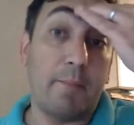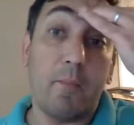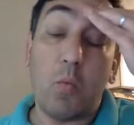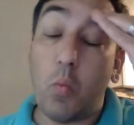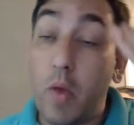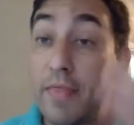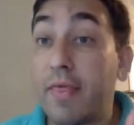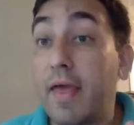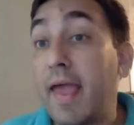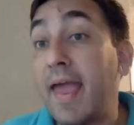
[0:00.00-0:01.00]
with
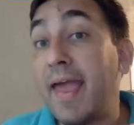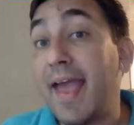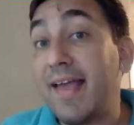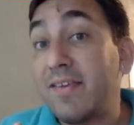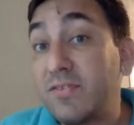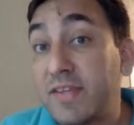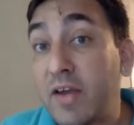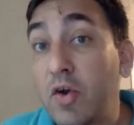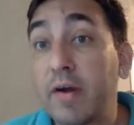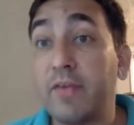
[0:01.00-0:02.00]
a
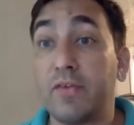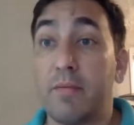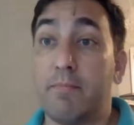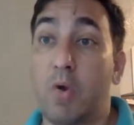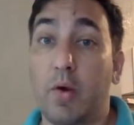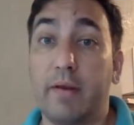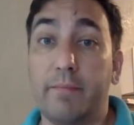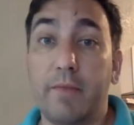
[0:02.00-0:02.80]
synchronous component.